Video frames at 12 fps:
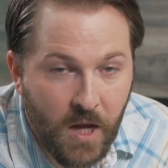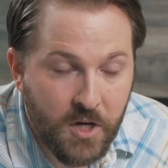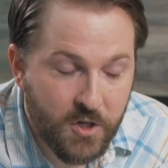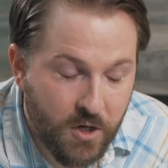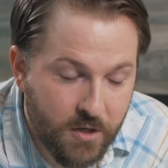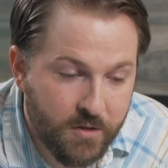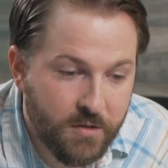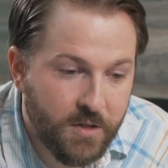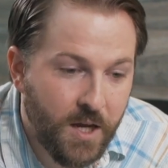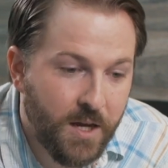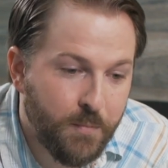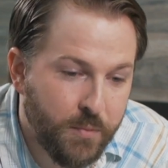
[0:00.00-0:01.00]
I should also
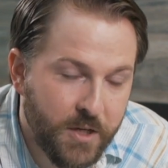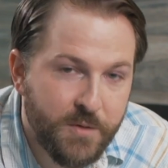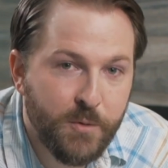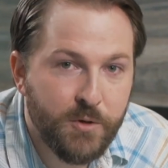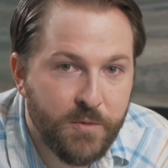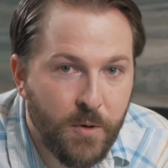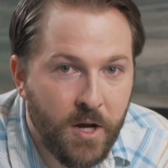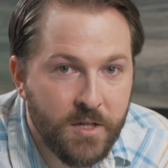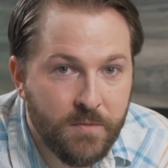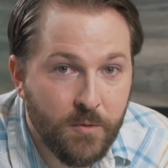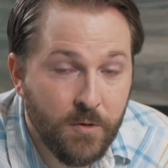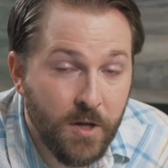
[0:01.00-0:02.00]
say, please be
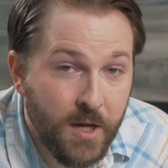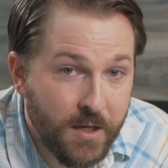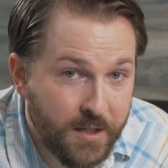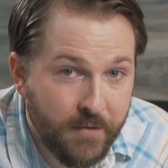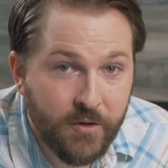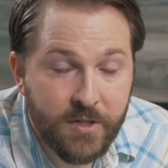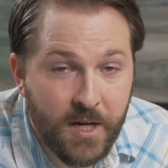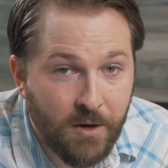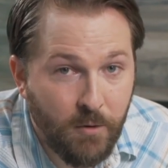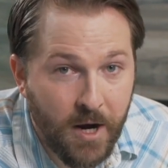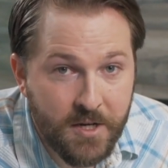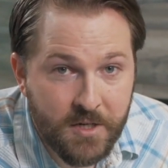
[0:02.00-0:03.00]
responsible. Definitely take a
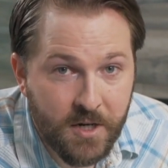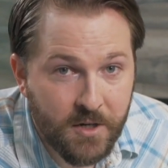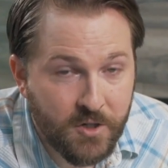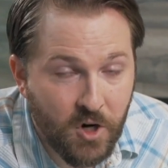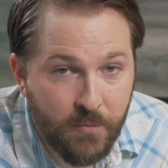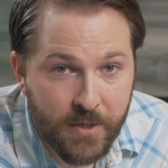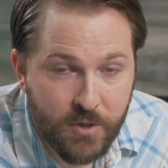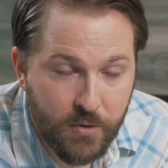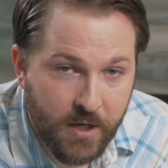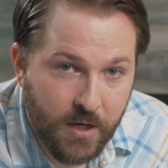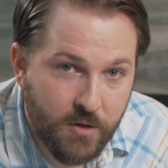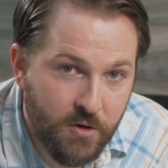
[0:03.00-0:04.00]
ride share. Don't be
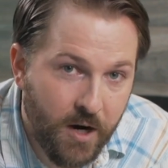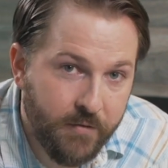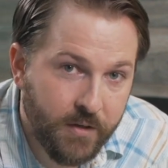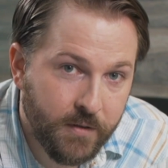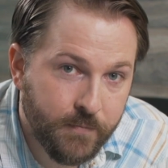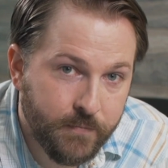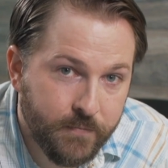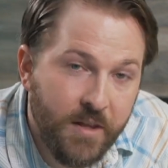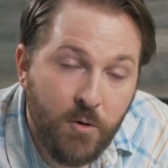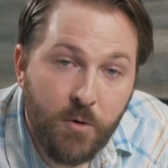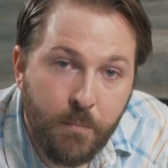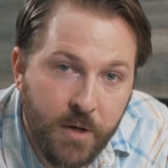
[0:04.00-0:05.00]
drinking and driving. I
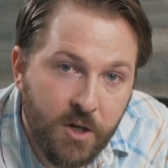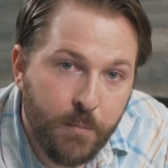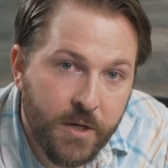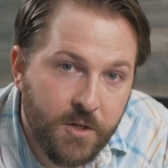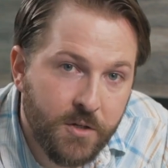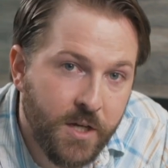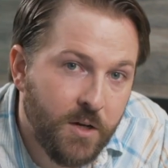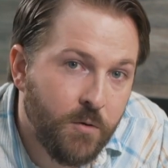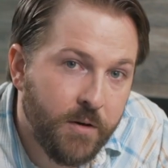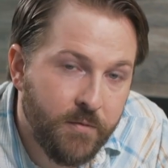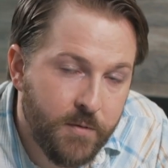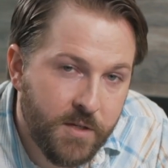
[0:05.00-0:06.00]
think one bigger picture
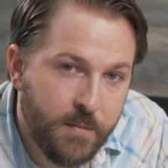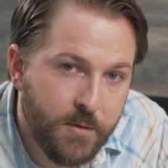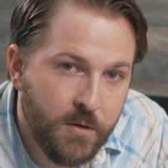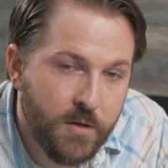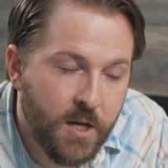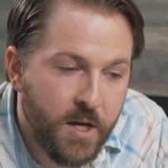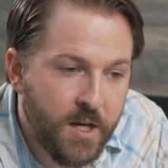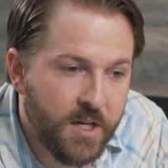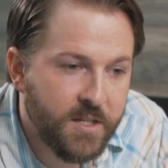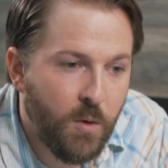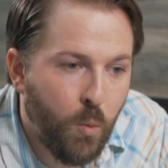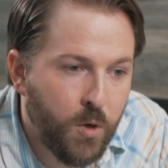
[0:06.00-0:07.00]
takeaway from this episode
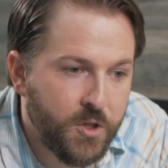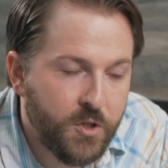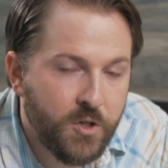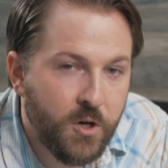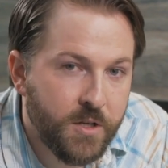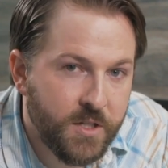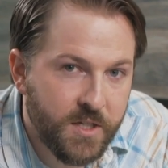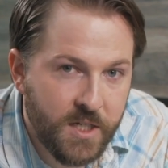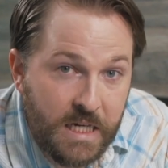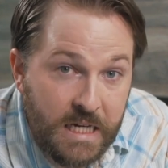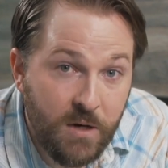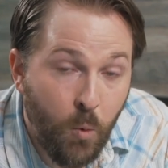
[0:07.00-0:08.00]
is that once you start
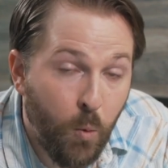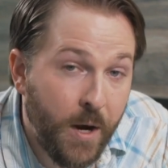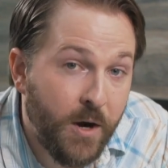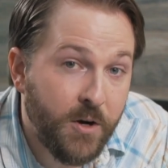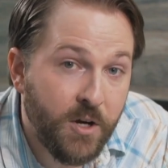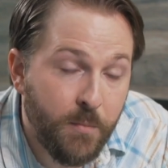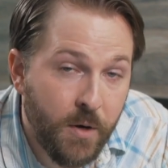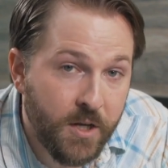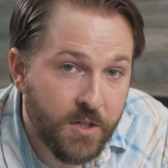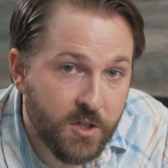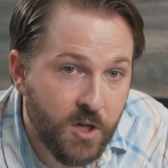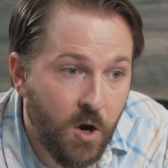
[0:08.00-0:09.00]
seeing where your
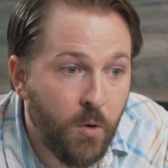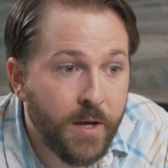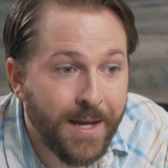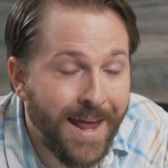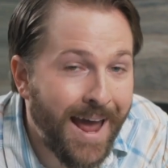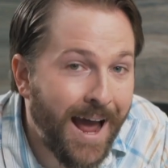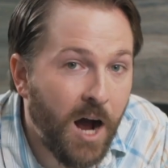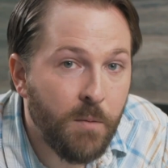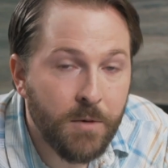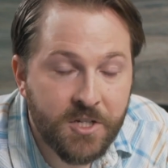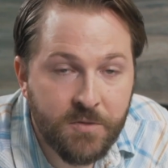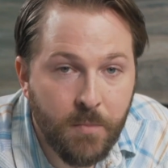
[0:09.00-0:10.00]
money is going and how
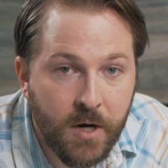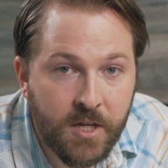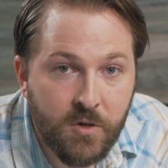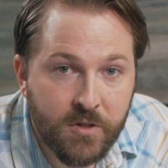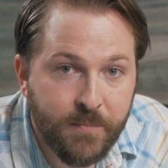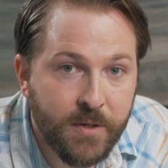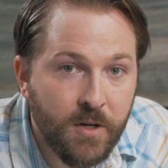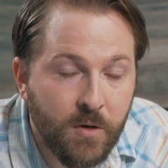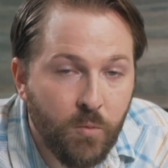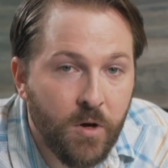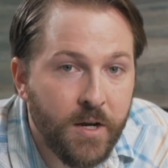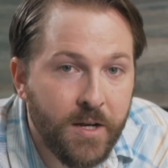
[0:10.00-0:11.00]
much money you spend
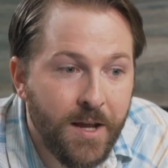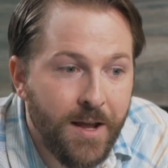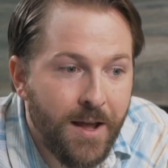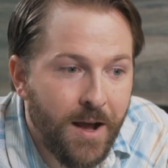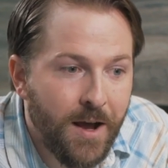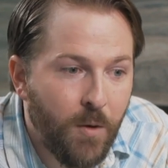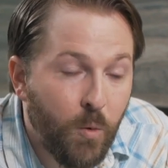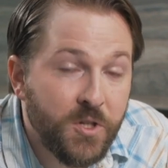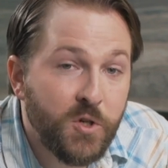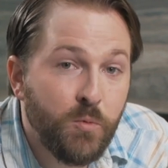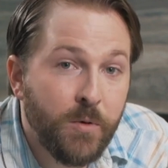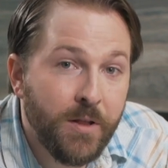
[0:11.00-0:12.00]
on what,
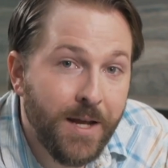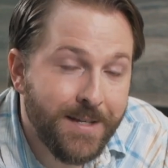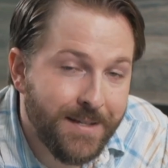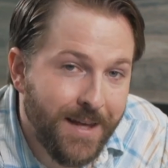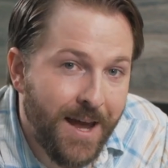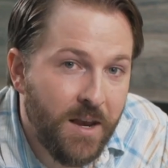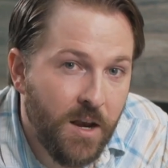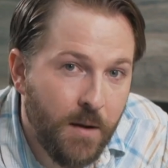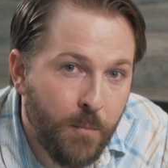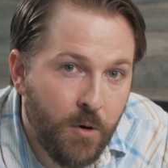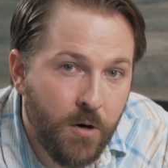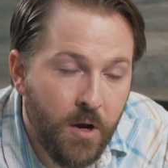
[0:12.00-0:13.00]
once you realize that
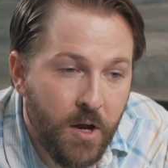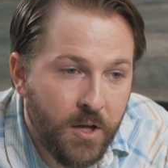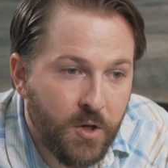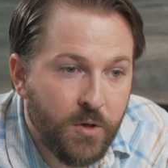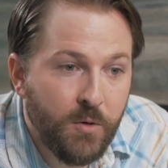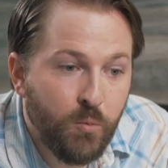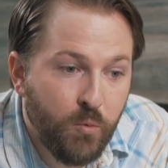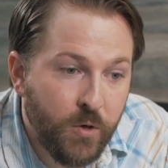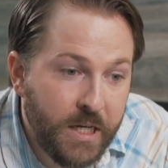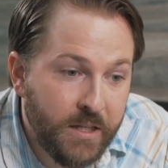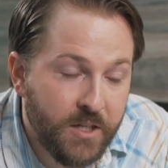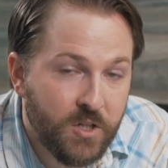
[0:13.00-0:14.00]
number, you can
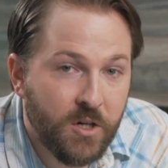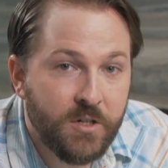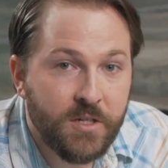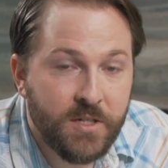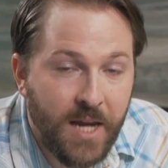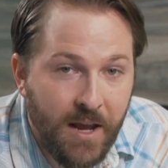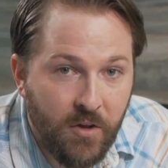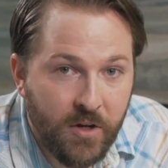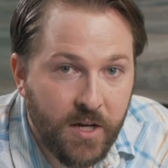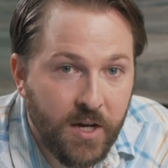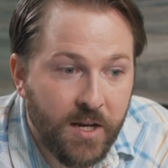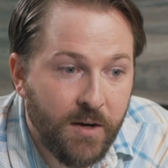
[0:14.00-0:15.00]
really start to scale
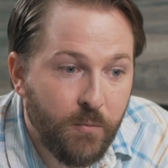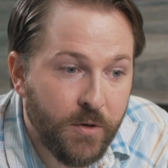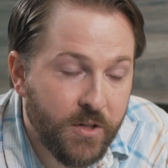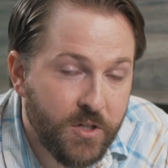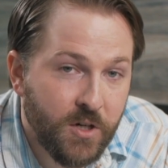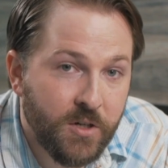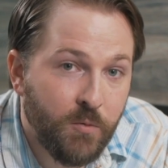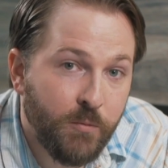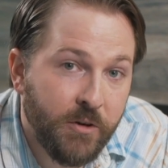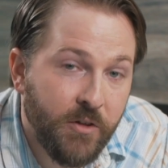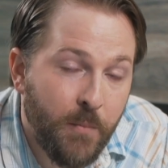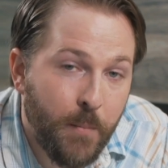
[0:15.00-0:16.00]
it in and really start to
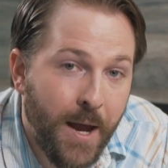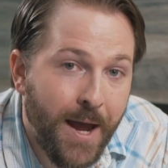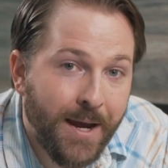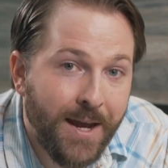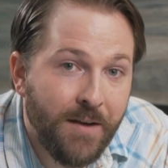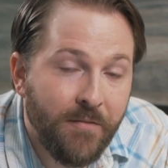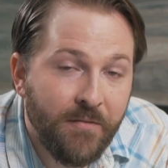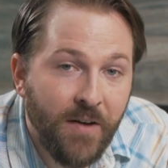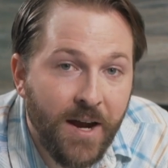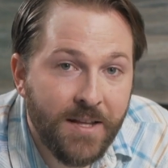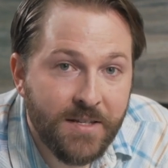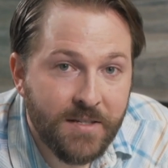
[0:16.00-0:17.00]
reel that back and
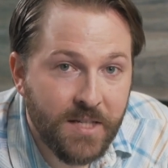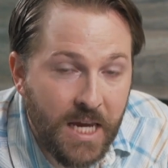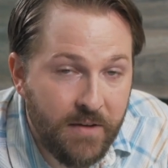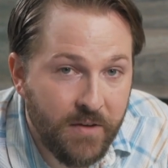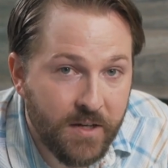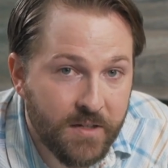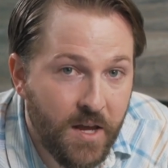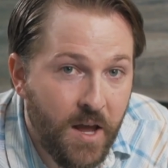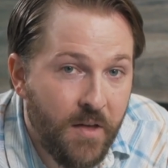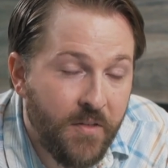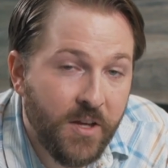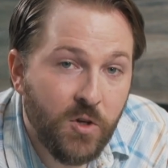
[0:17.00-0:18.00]
find savings
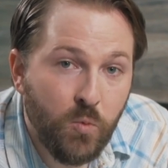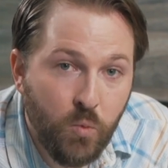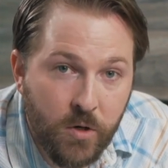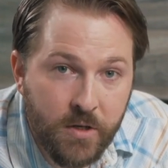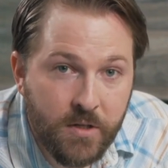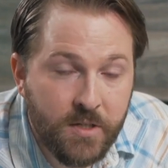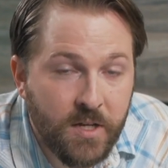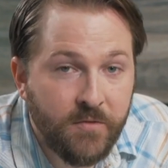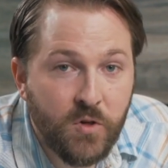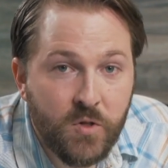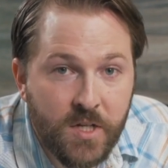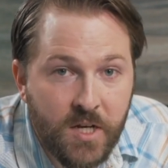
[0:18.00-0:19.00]
that you wouldn't
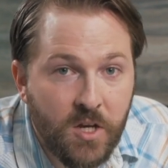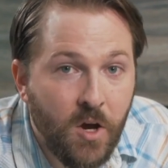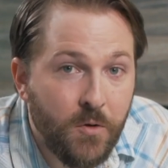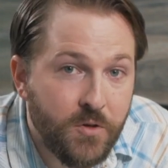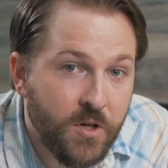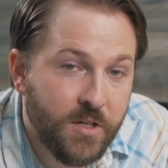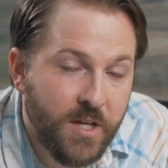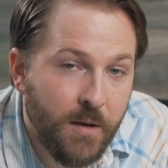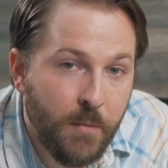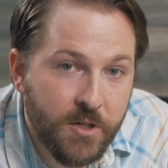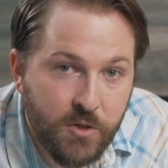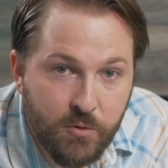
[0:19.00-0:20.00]
if you didn't know just how
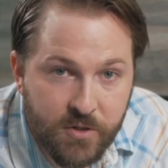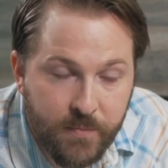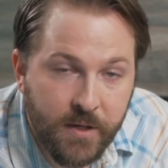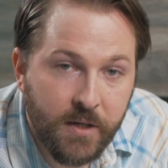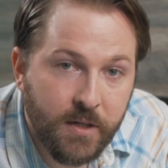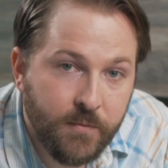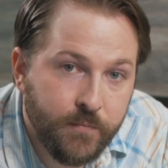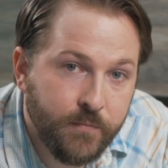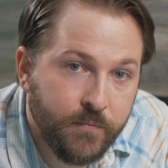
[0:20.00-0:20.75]
much you were spending.